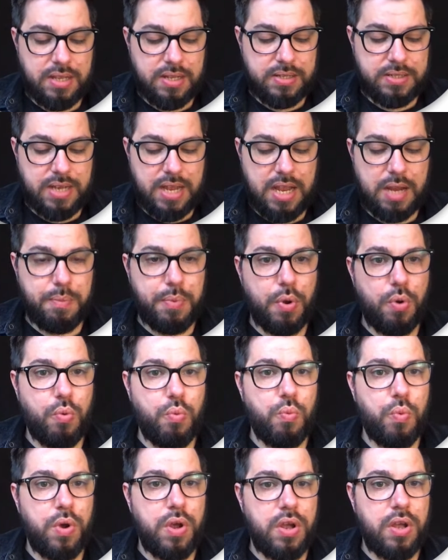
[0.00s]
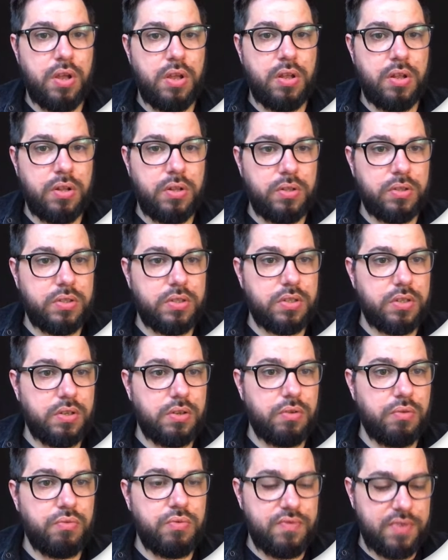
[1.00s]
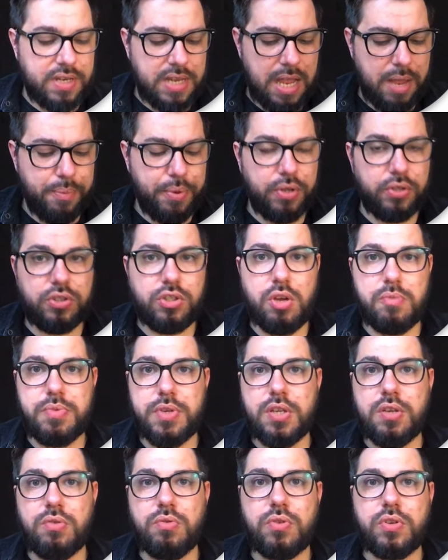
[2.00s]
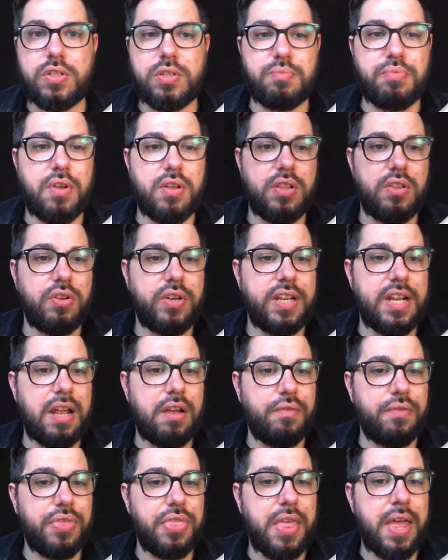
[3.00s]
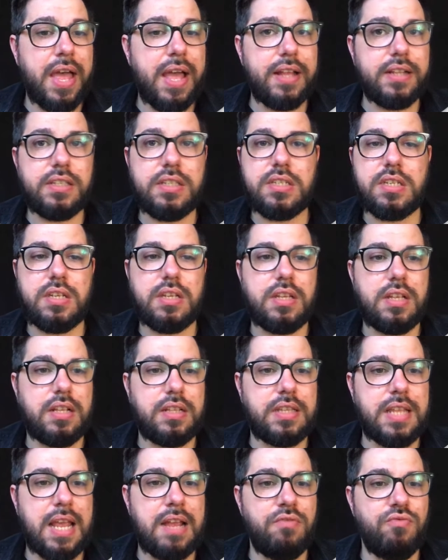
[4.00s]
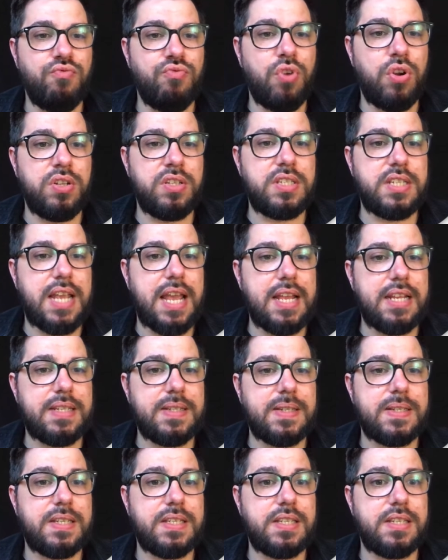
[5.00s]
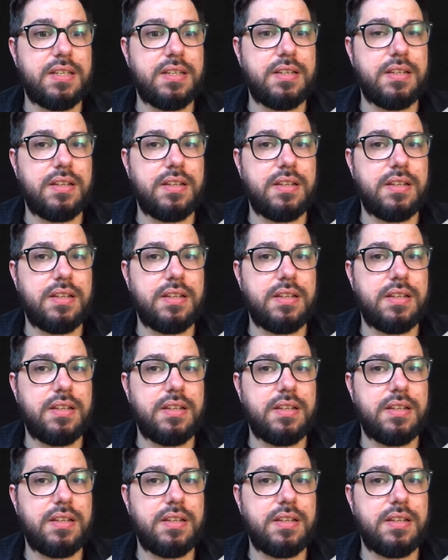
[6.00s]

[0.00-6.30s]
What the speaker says: type world with a capital W, because it's probably looking out for that, then run tests,